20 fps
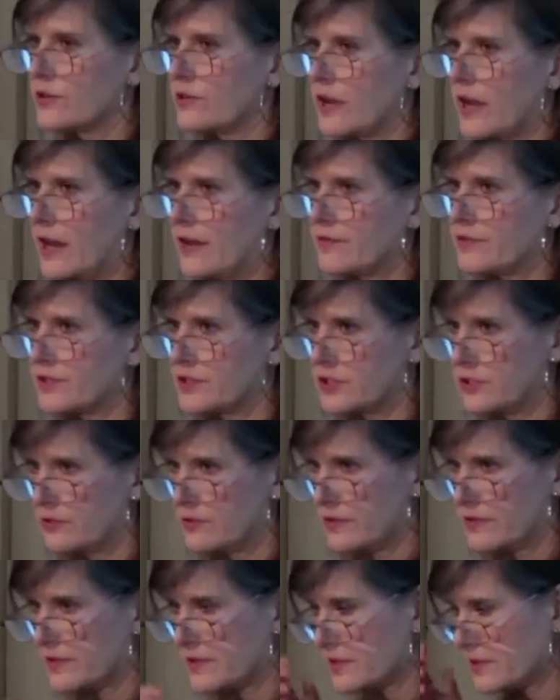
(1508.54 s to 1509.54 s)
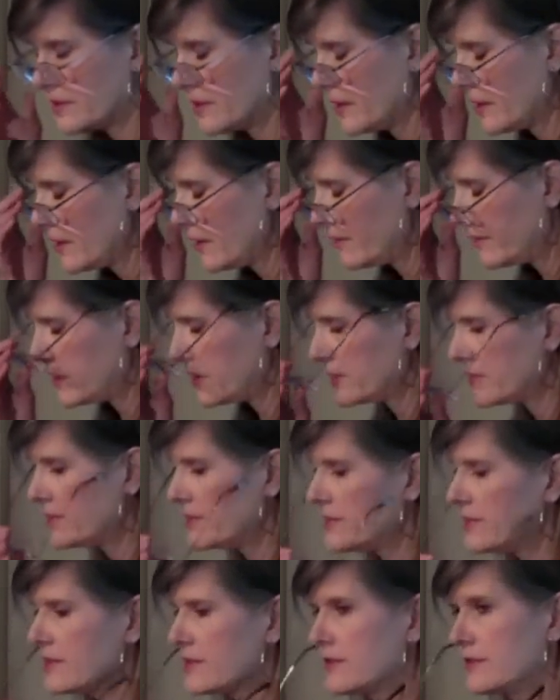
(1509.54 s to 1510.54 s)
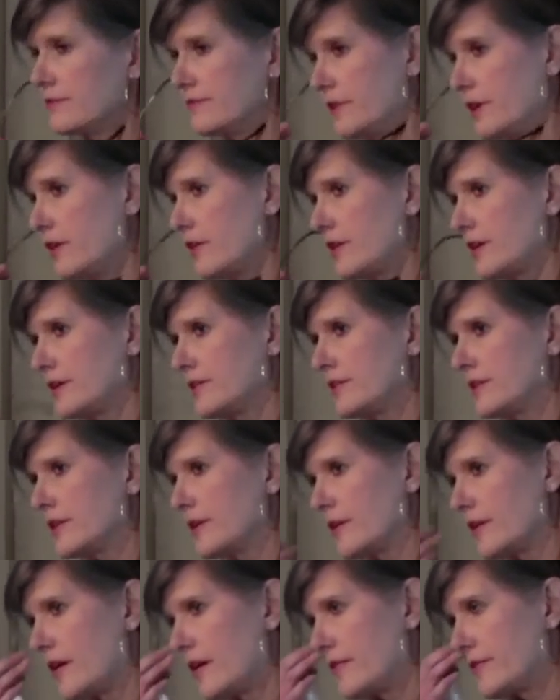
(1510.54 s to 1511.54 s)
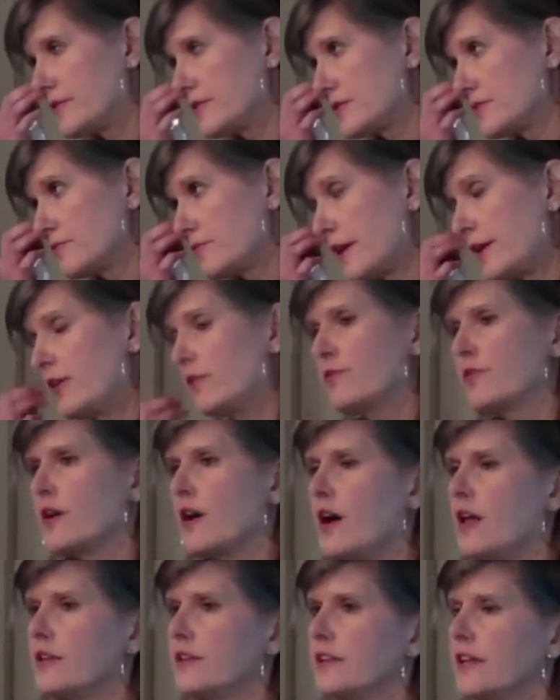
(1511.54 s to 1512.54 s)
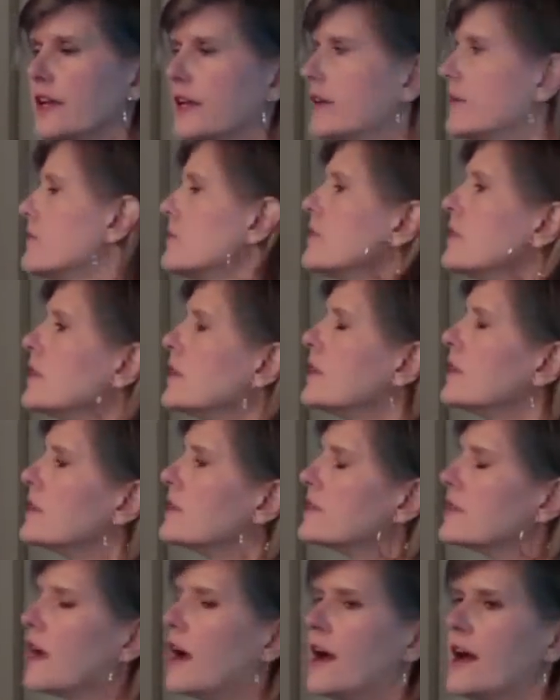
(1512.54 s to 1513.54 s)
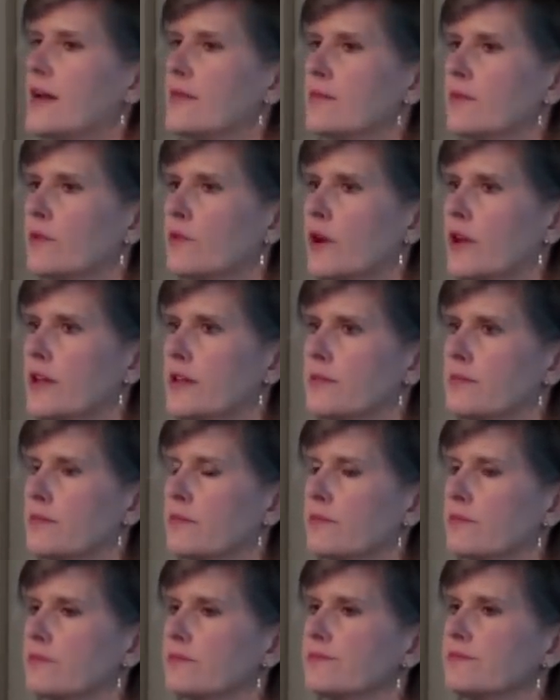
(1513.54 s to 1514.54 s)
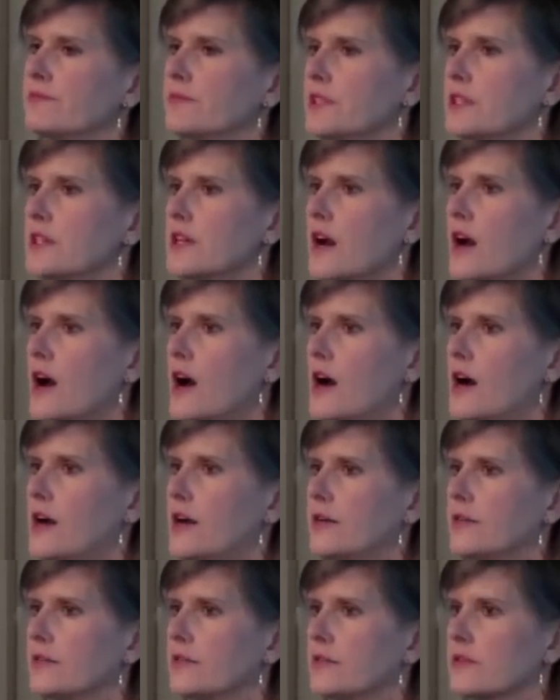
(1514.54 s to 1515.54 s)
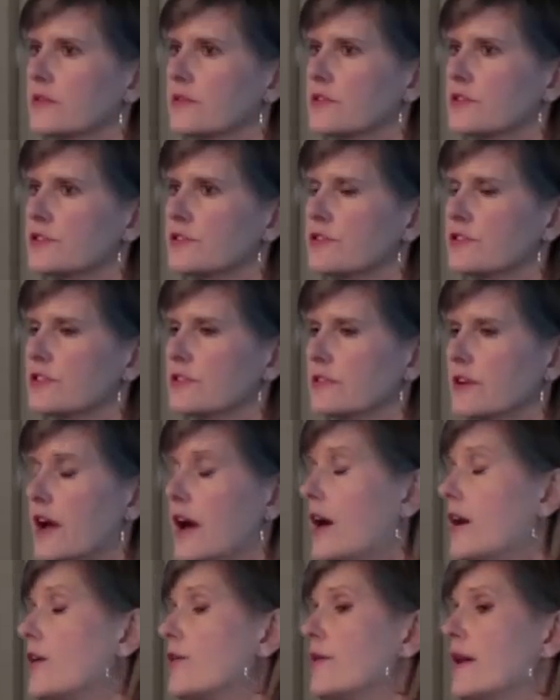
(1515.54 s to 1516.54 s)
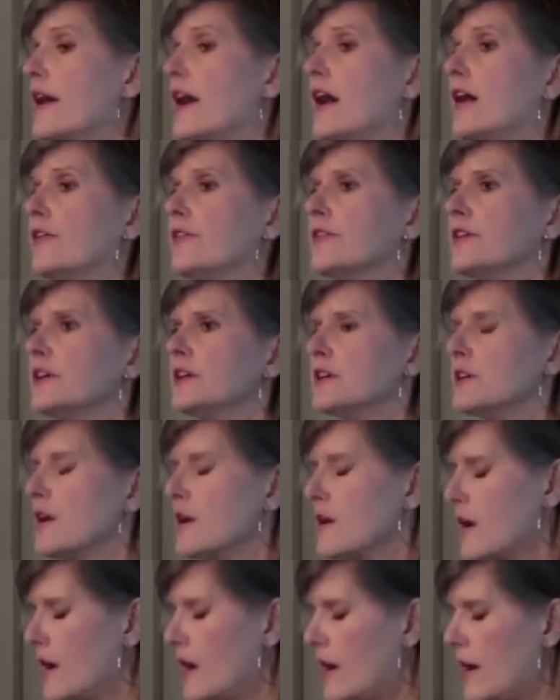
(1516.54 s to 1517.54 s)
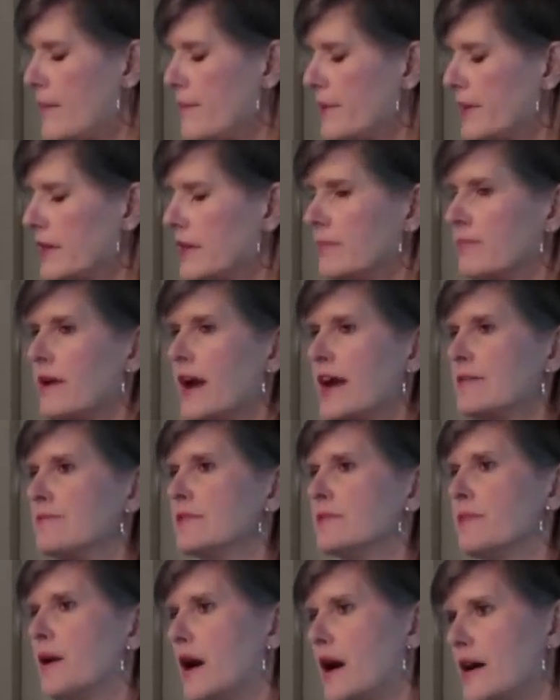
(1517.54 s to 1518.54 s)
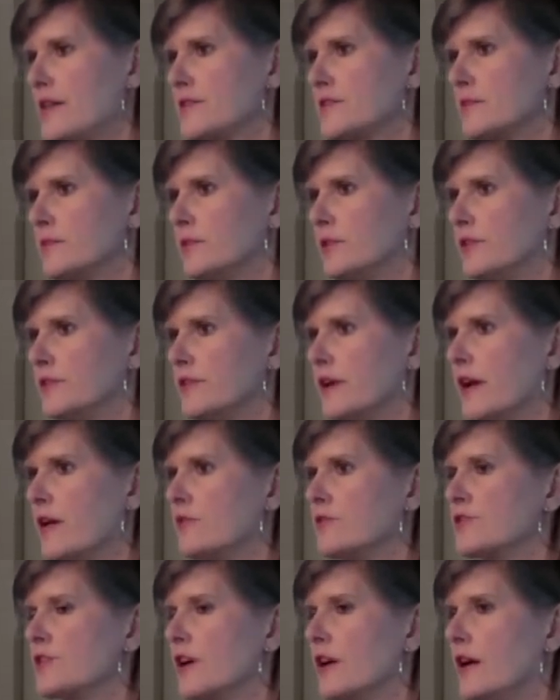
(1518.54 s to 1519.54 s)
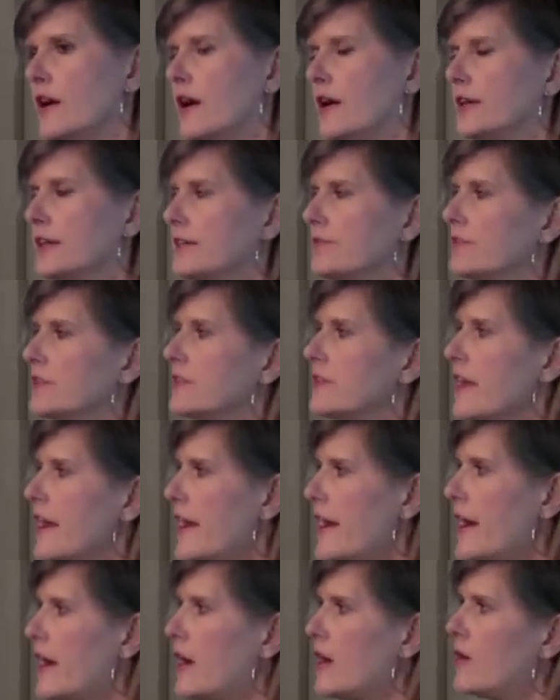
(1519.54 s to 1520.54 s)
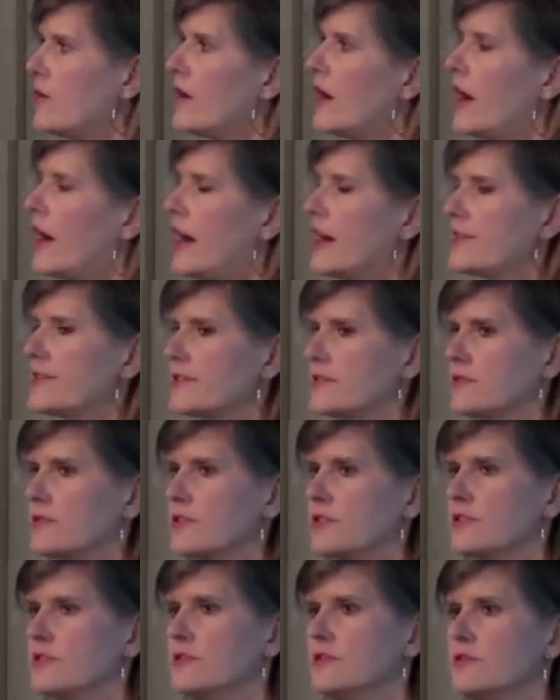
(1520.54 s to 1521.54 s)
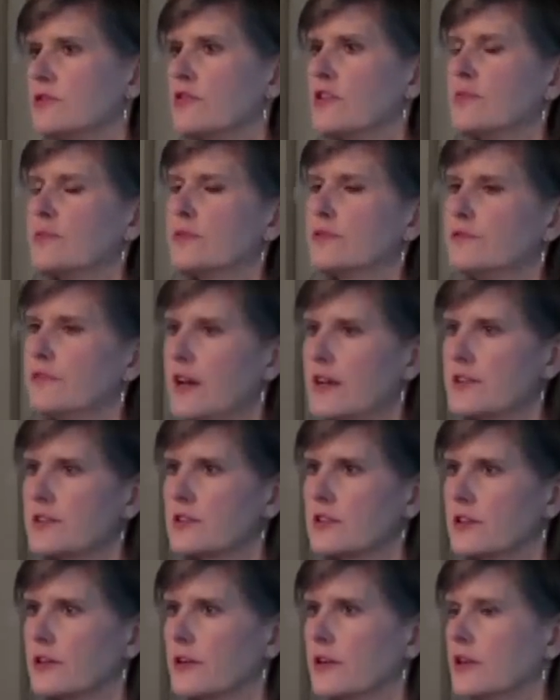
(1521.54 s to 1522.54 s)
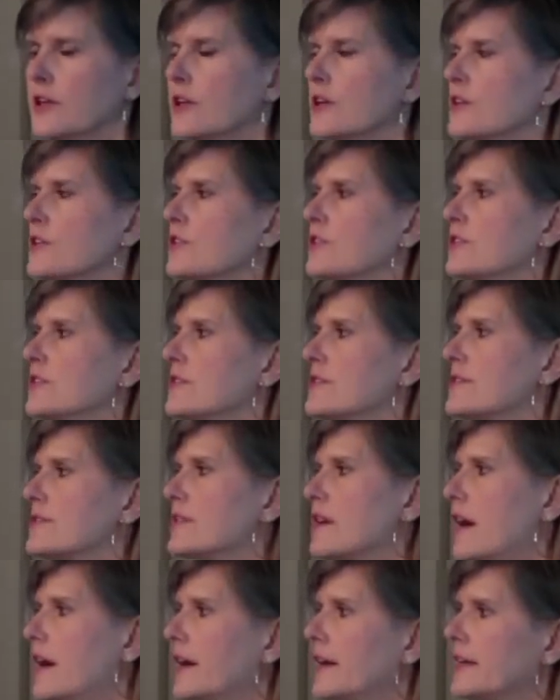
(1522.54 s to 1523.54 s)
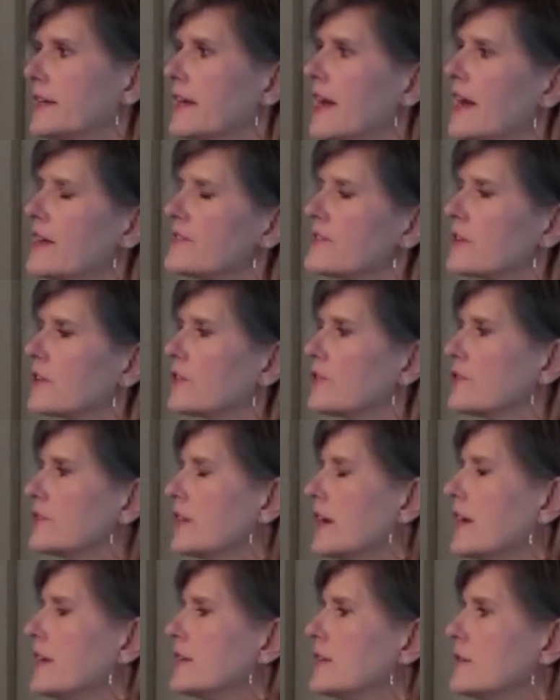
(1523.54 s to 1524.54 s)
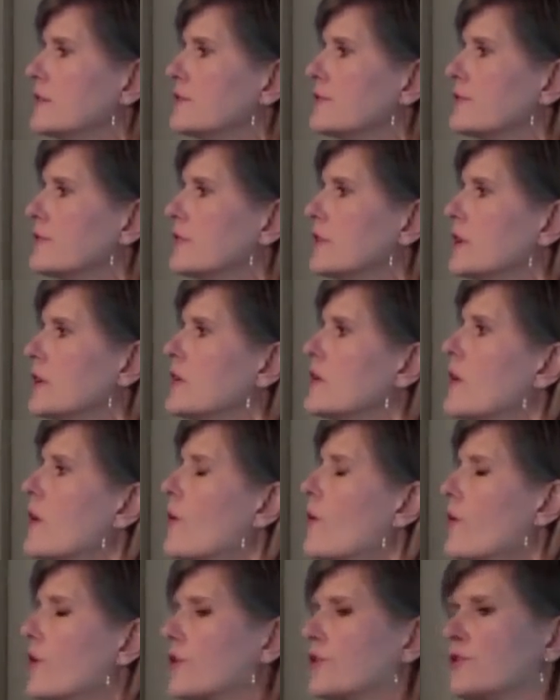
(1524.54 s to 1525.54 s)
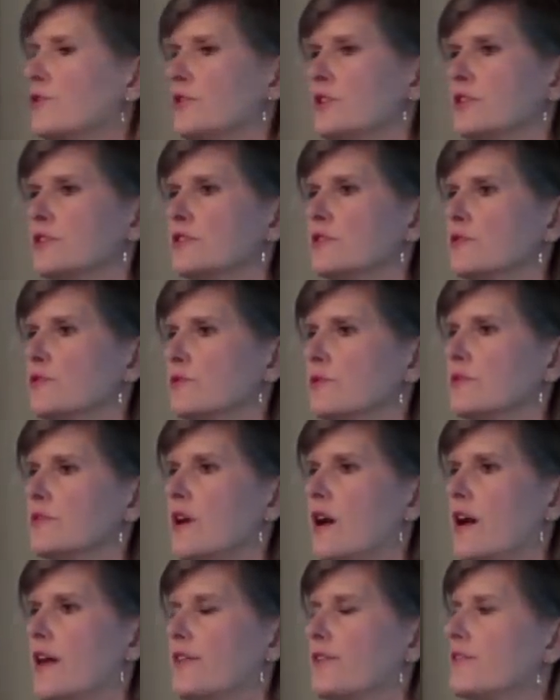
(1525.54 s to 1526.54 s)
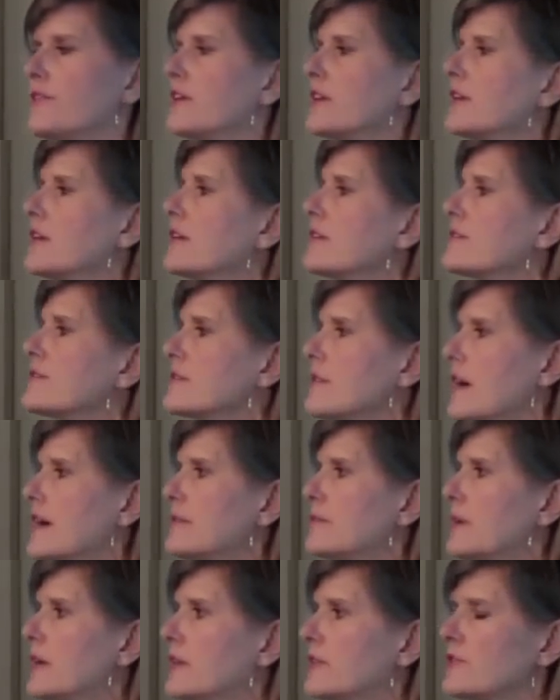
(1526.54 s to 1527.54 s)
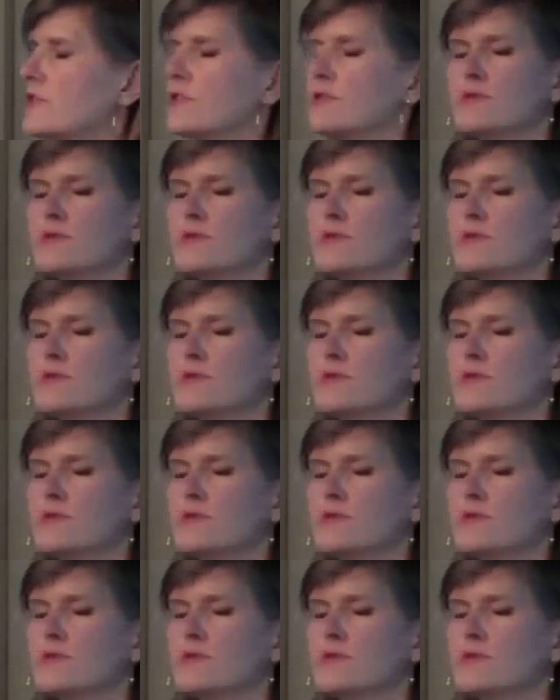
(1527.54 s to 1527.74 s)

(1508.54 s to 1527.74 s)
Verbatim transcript: who have students, because this is the very, this is right over a holiday time when students are not around. But it might be possible that even now a high school student or a professor could assign as a creative or critical thinking assignment